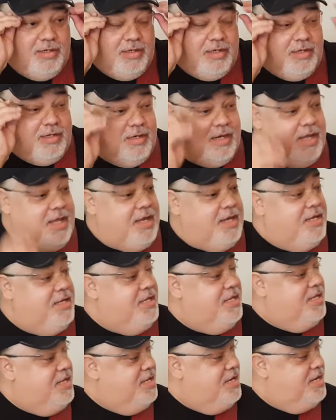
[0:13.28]
Alright.
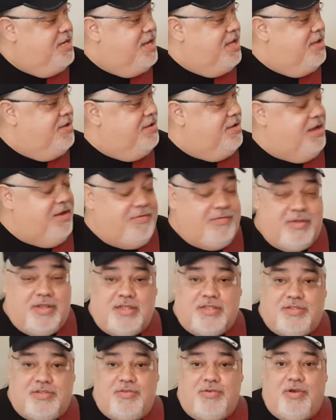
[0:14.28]
Now,
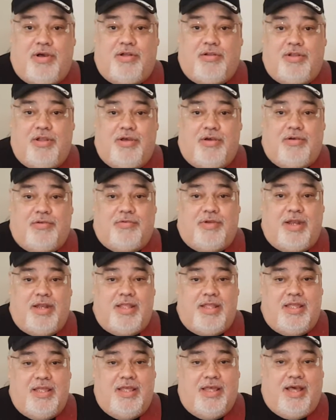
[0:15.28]
as you all know
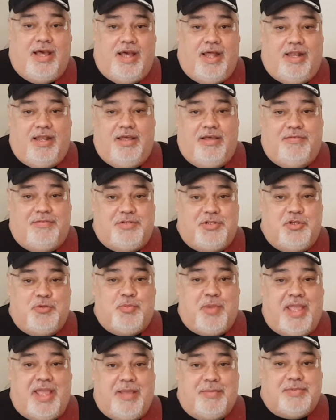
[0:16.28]
already, I love
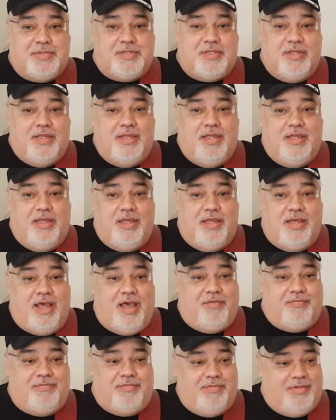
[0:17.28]
tube amps.
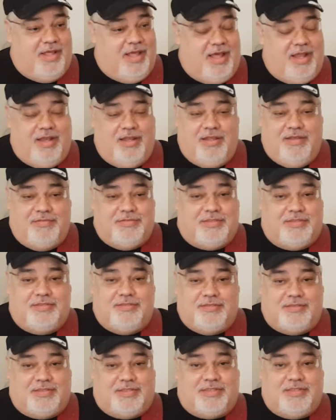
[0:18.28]
I love
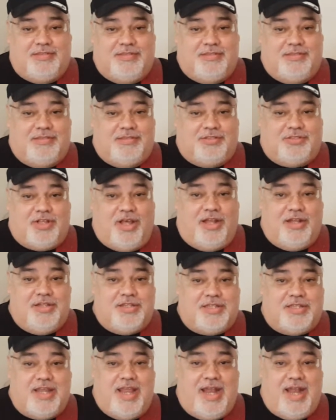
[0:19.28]

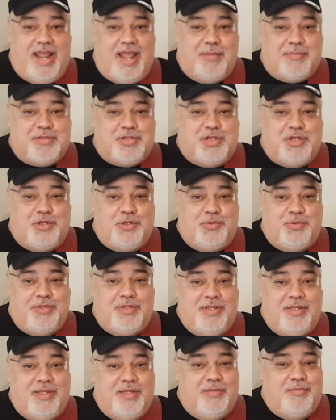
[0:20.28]
solid state amps too,
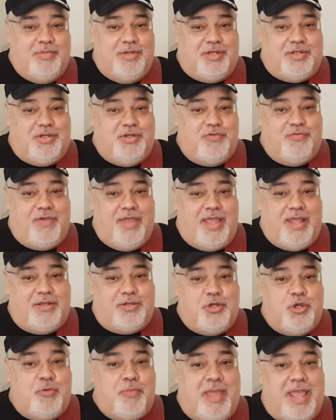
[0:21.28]
but tube
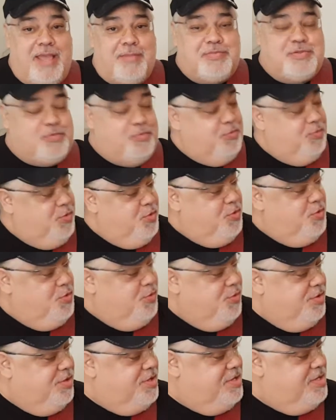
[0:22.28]
amps
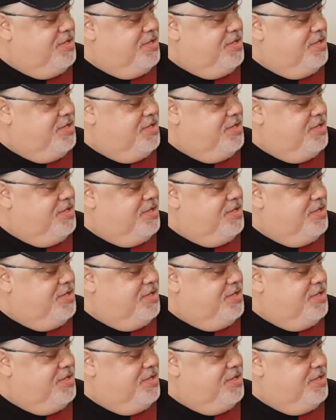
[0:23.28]
rule.